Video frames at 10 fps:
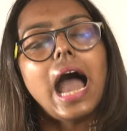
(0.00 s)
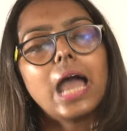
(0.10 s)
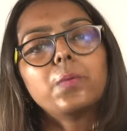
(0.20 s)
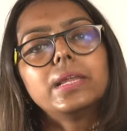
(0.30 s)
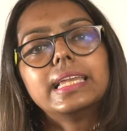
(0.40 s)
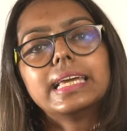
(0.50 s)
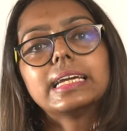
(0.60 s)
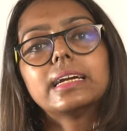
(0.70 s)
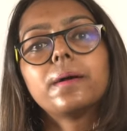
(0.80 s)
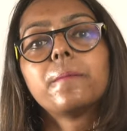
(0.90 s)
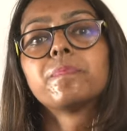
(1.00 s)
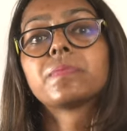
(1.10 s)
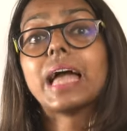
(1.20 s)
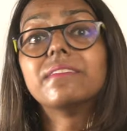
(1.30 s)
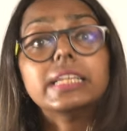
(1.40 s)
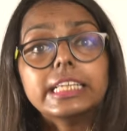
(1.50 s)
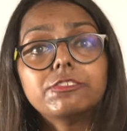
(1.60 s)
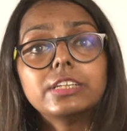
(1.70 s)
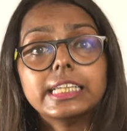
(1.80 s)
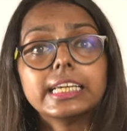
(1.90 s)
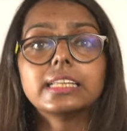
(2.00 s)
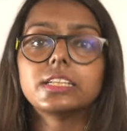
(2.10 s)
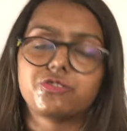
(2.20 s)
I will leave the link in the